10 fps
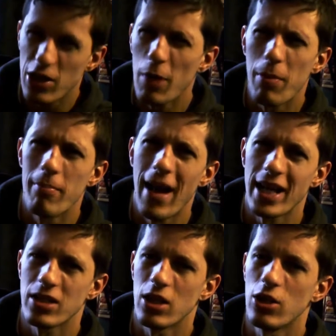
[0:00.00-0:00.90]
type of
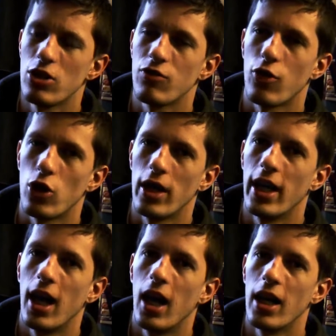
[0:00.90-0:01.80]
mags to use for it
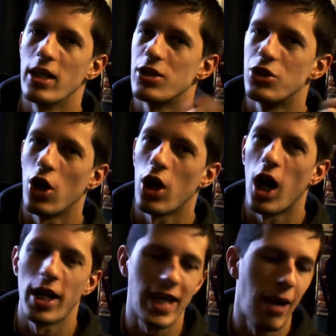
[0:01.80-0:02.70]
is not the
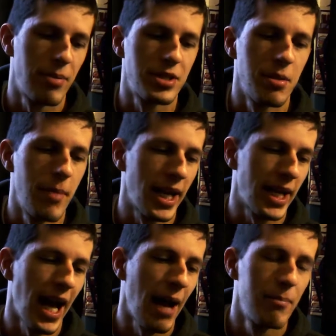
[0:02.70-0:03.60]
high cap, it's the mid
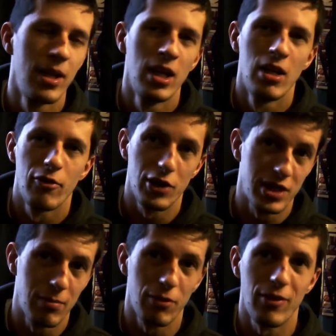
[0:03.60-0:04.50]
cap, for the
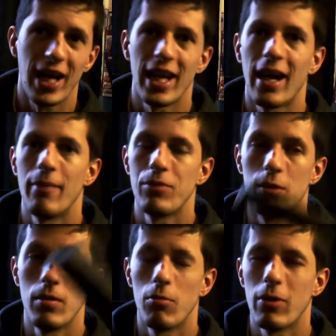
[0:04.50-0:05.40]
simple fact that
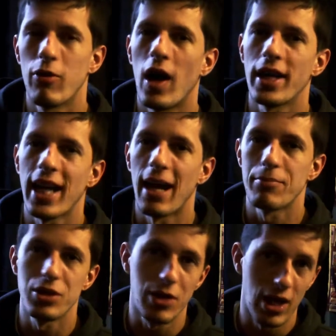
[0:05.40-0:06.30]
with high
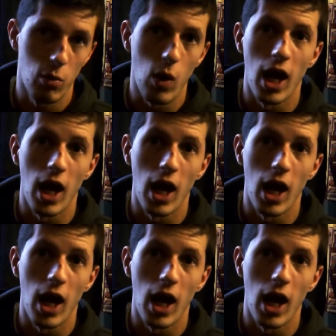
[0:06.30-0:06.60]
caps you get the